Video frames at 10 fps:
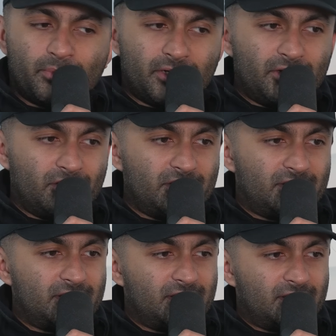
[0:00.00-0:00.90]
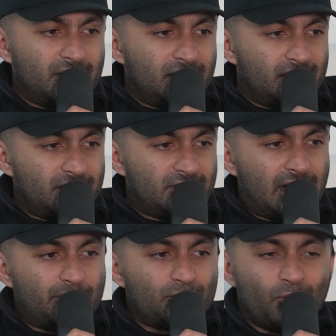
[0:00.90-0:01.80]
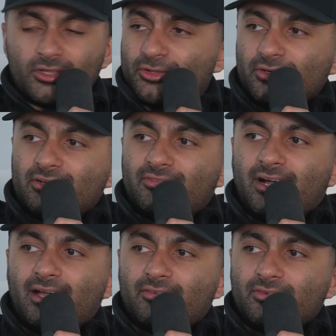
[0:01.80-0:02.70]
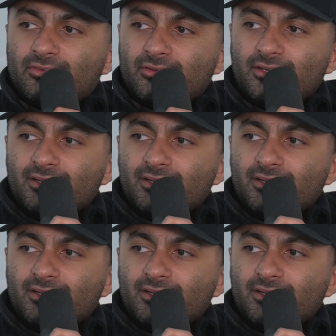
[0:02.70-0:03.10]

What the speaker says: But he only did jobs 1, 3, and 5.